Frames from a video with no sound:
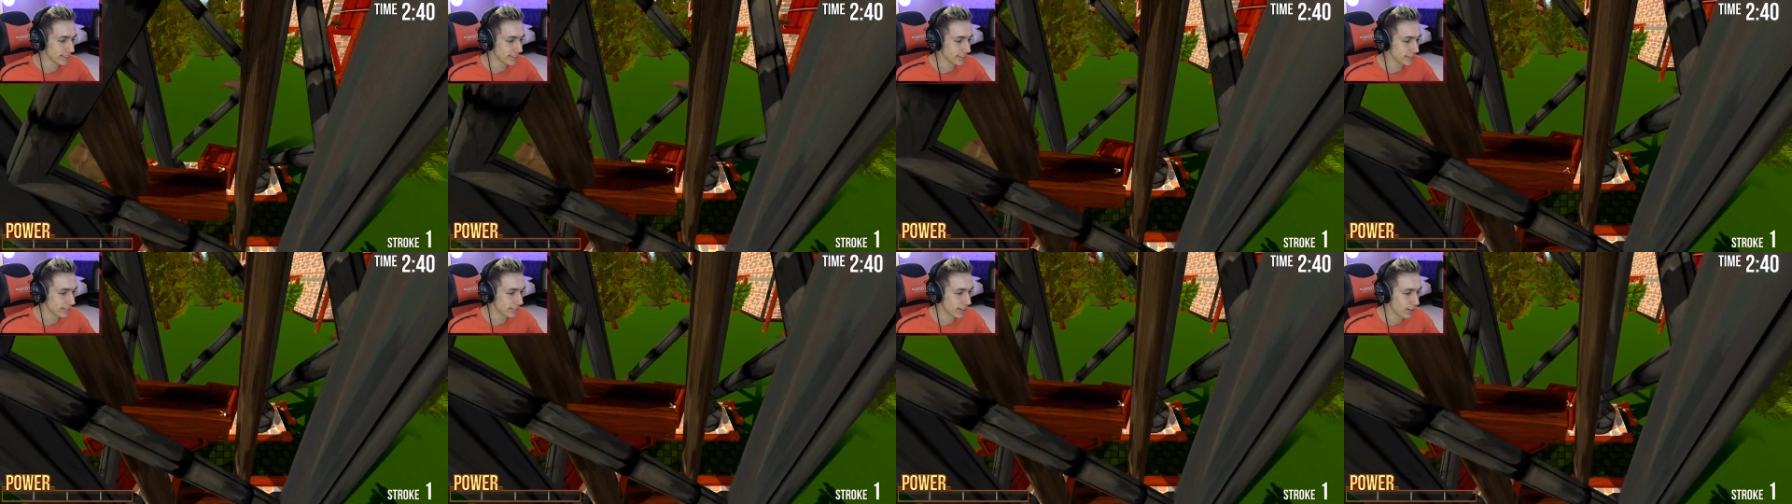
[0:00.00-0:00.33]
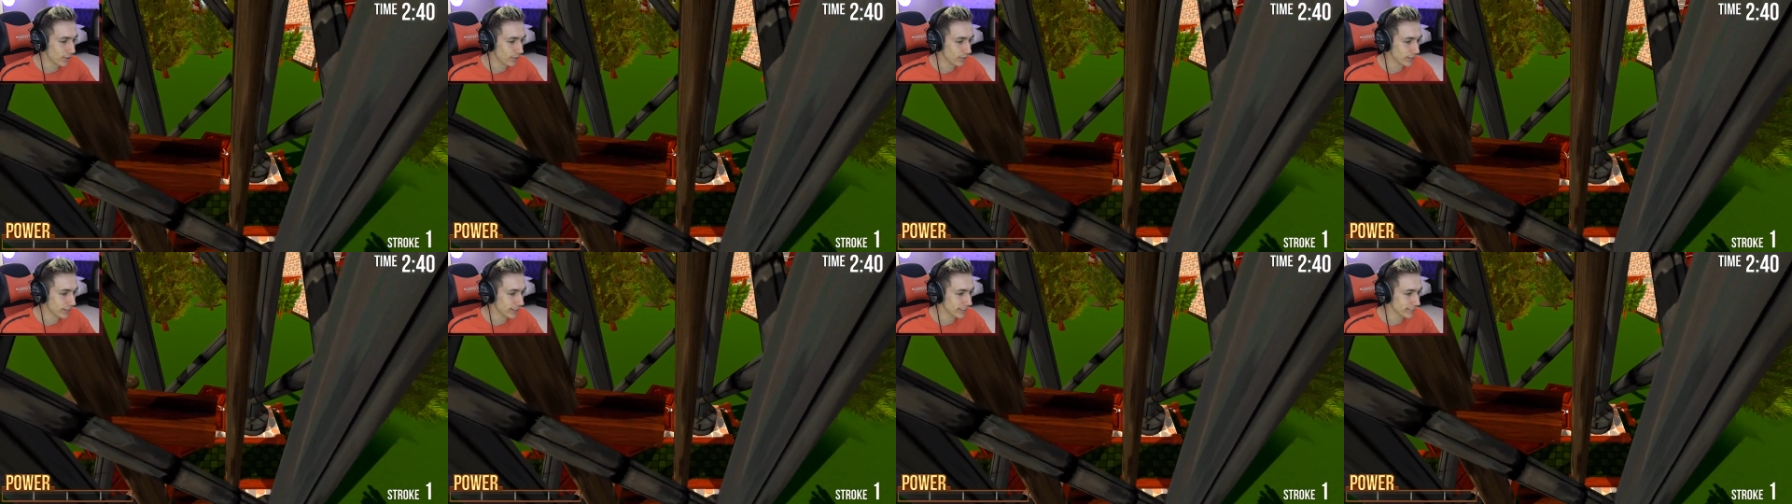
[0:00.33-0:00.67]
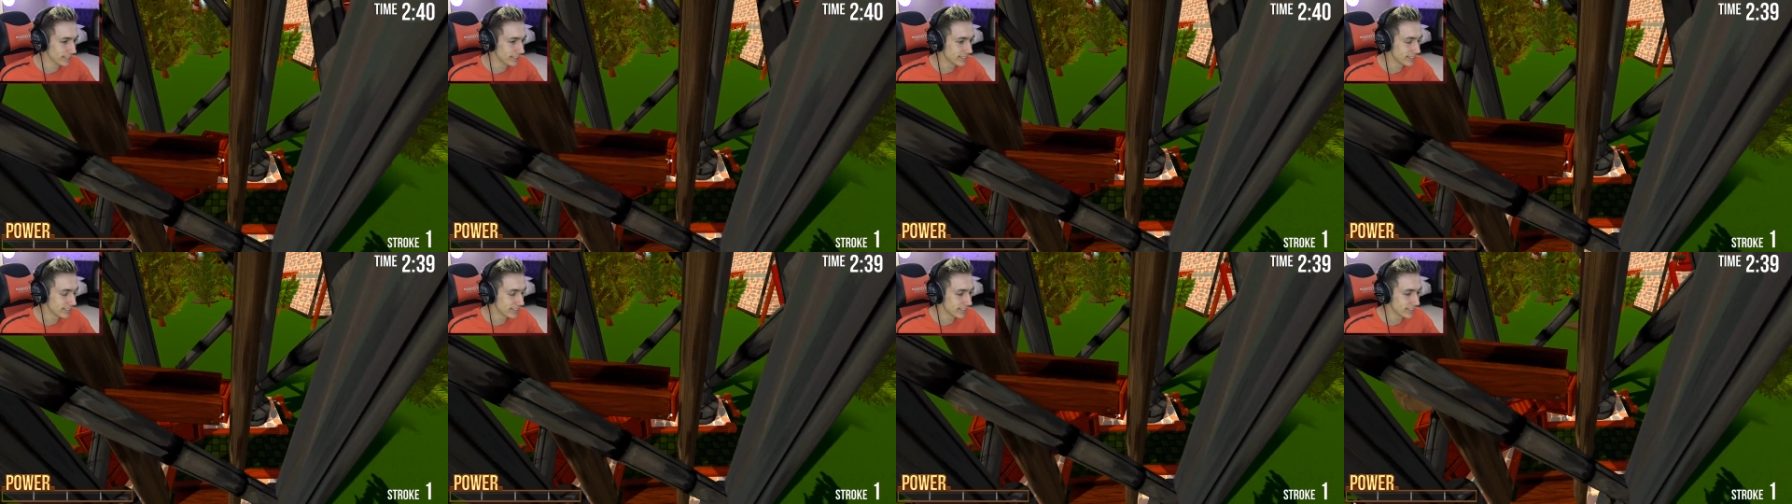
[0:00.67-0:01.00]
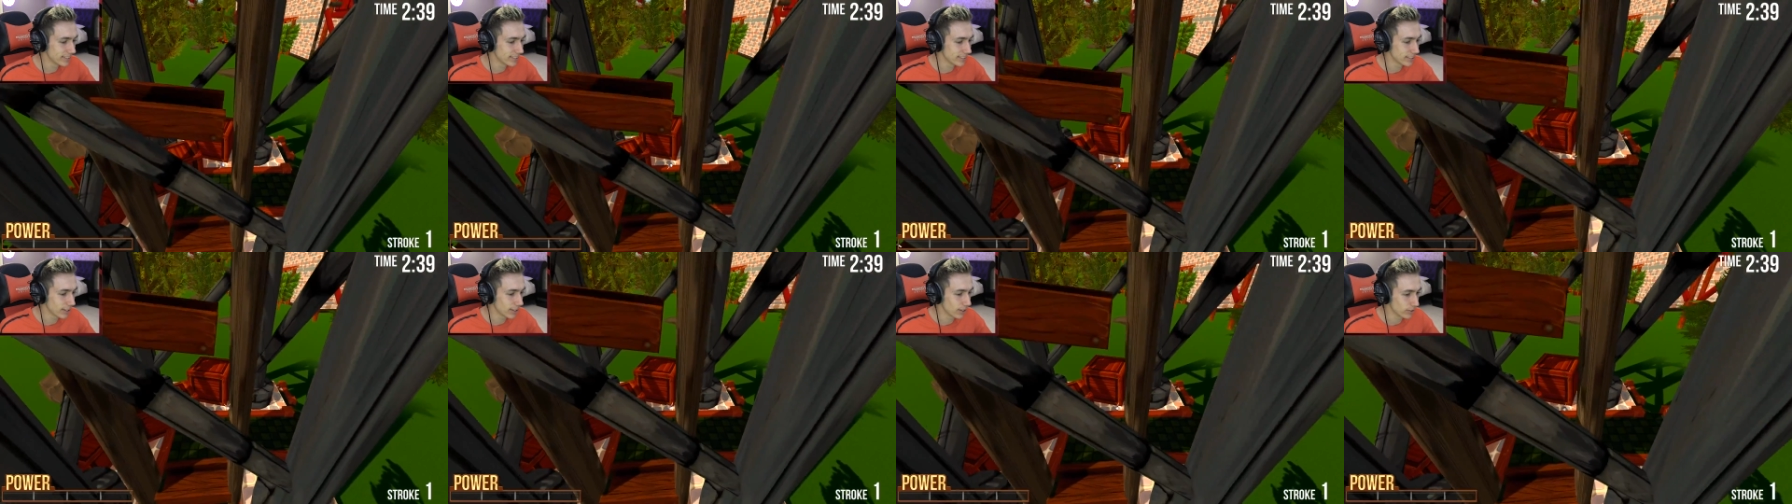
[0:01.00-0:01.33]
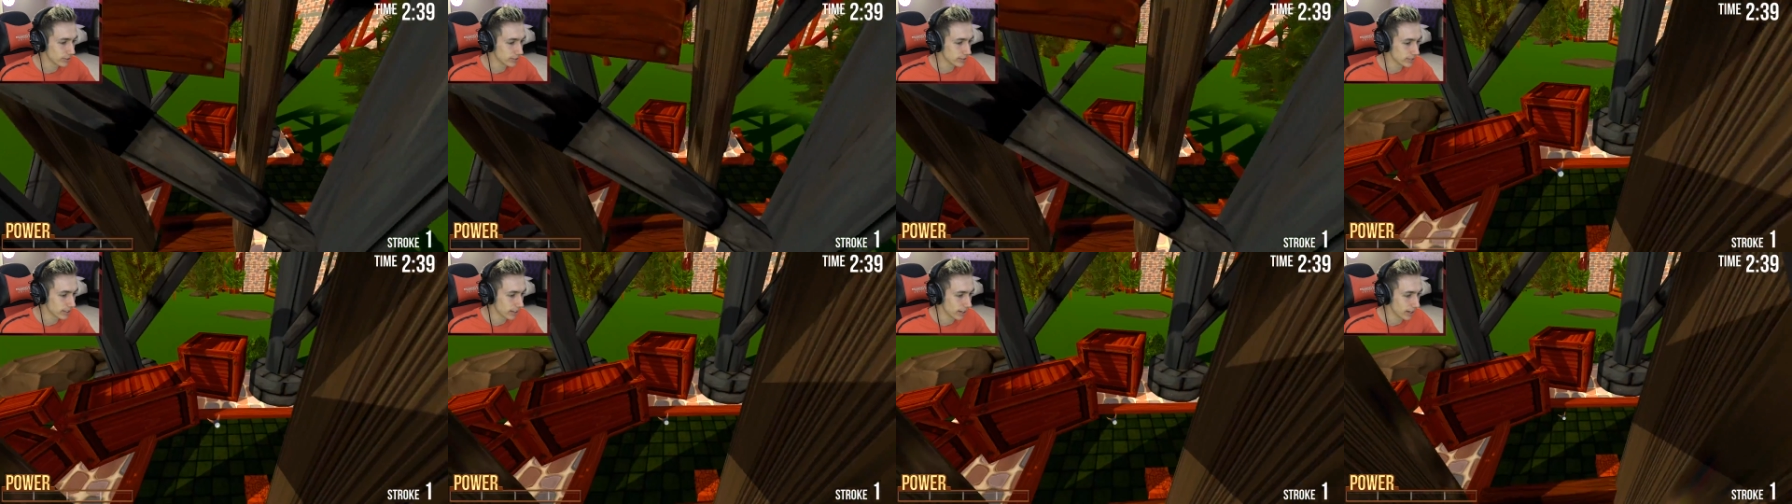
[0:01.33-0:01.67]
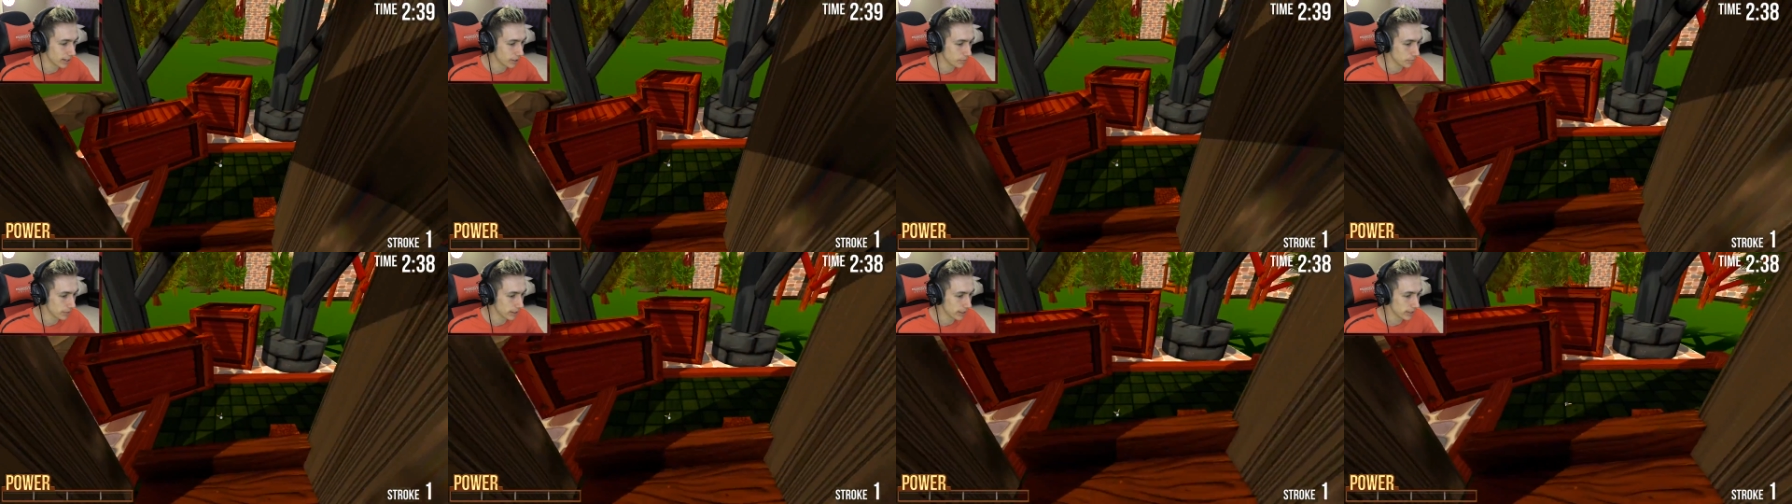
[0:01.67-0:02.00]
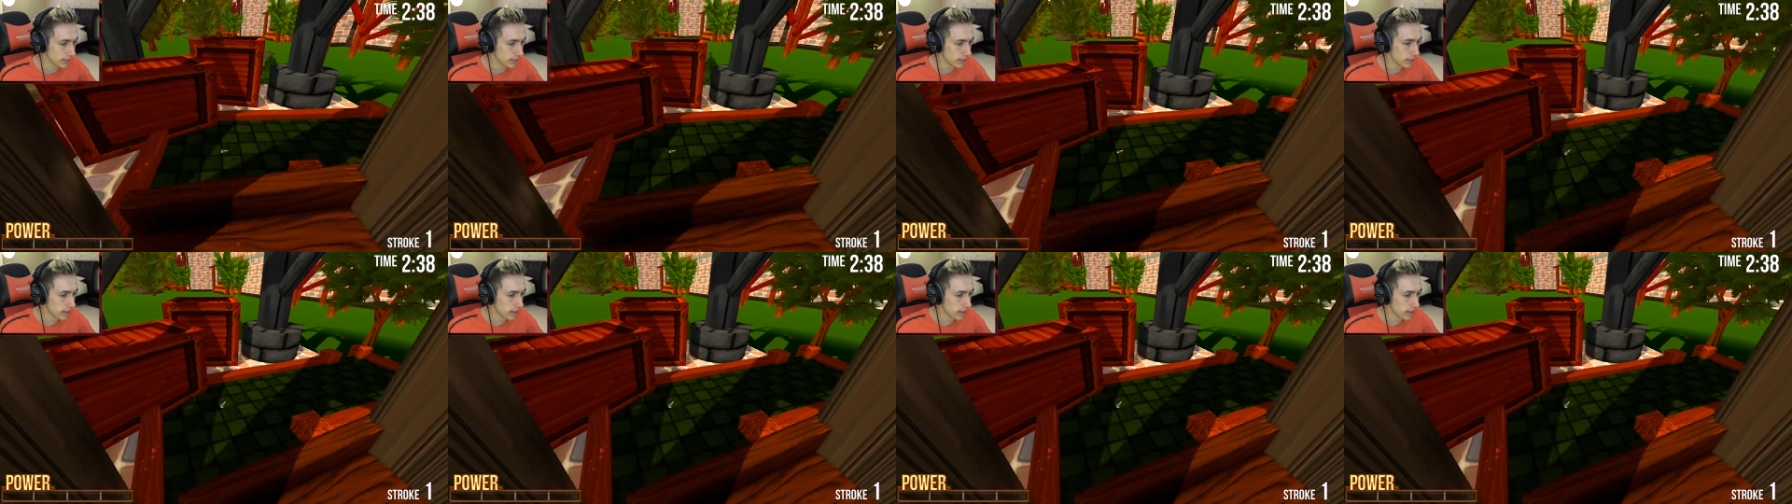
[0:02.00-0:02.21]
This going. hole is this hole is hurting me.